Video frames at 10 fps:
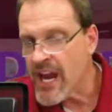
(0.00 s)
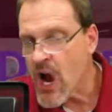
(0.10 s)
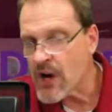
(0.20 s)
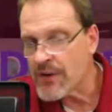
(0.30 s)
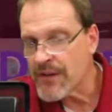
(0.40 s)

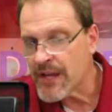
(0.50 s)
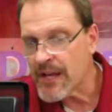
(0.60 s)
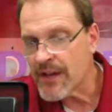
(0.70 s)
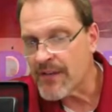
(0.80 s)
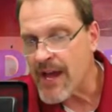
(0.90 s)
RV
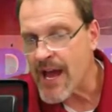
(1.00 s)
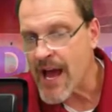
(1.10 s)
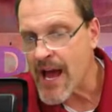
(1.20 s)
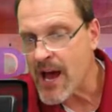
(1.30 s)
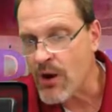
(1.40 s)
in the
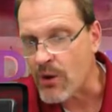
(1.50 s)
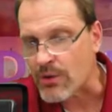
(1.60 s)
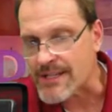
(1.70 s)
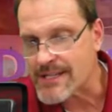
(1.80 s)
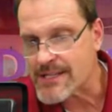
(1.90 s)

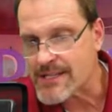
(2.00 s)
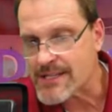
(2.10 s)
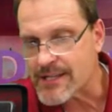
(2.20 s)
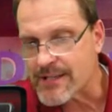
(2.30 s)
house.